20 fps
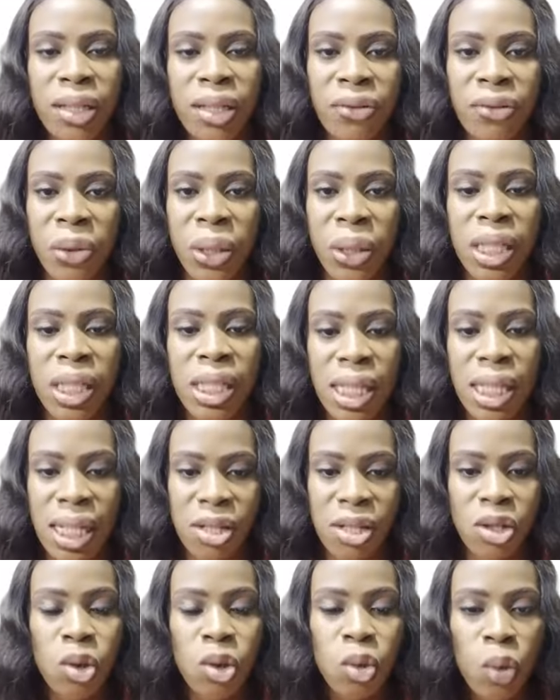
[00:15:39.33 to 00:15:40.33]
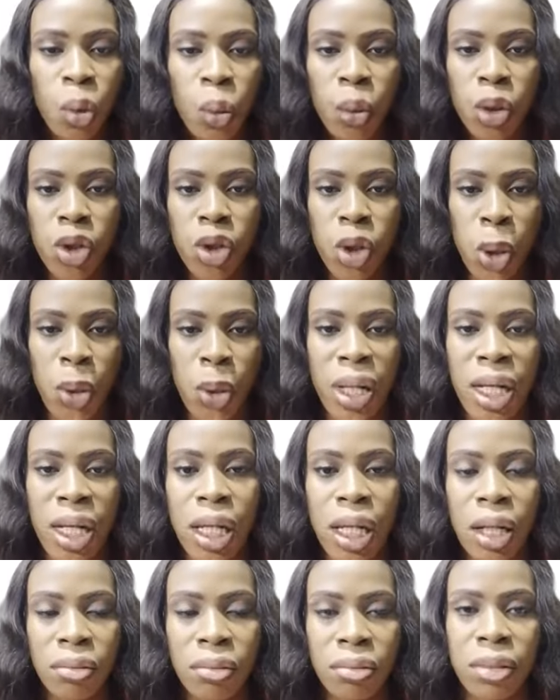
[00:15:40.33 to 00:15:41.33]
for instance, you know what you're already
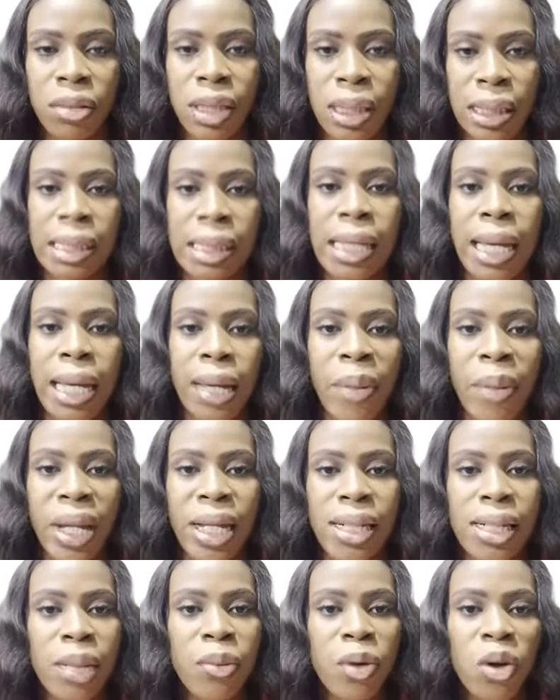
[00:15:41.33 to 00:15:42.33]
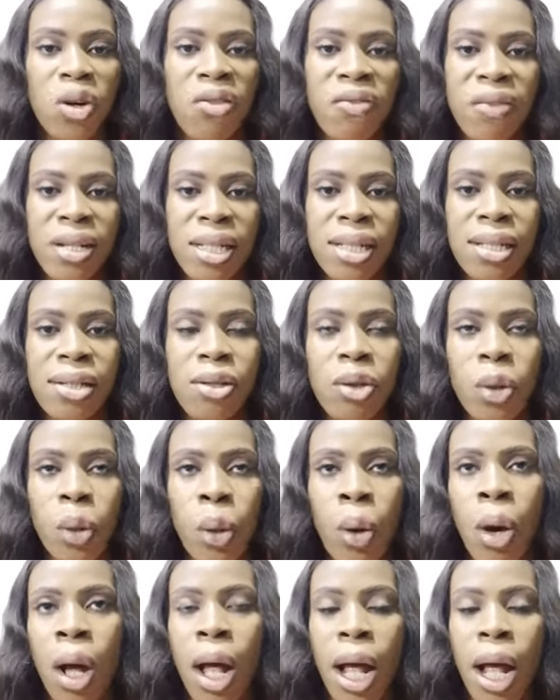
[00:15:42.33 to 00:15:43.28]
saying by the time you're converting your